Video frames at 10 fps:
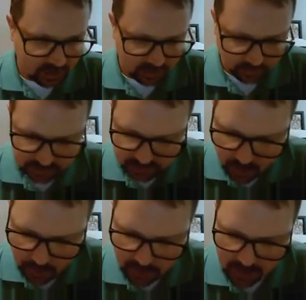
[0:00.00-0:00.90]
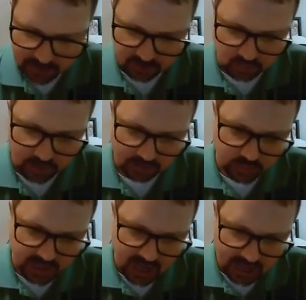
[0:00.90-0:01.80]
with smallpox was
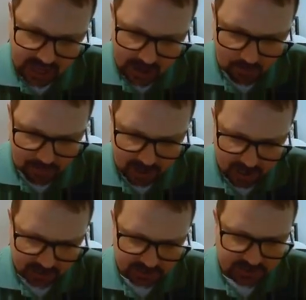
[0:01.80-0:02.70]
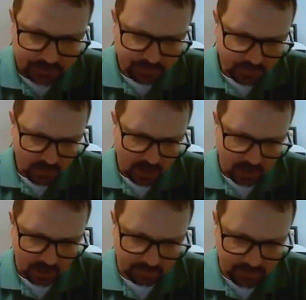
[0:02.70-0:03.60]
we got cowpox.
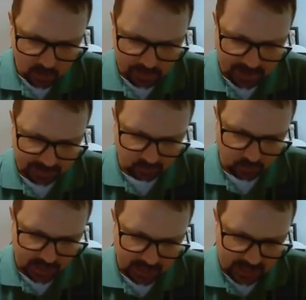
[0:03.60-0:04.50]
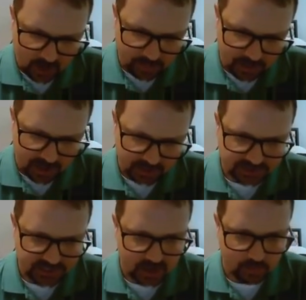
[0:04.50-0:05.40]
Milkmaidens would get
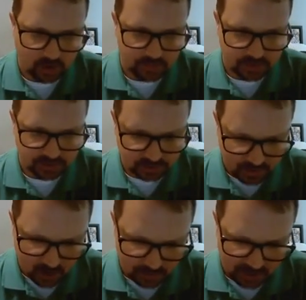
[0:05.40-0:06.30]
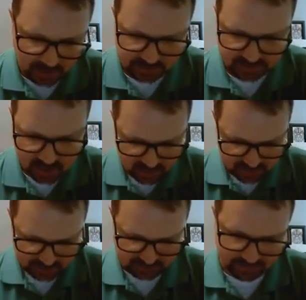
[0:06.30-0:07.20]
cowpox, and they were immune to smallpox.
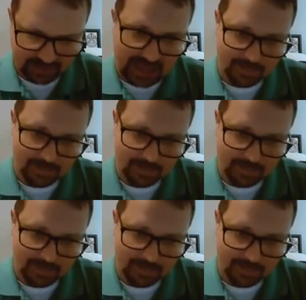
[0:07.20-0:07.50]
So we gave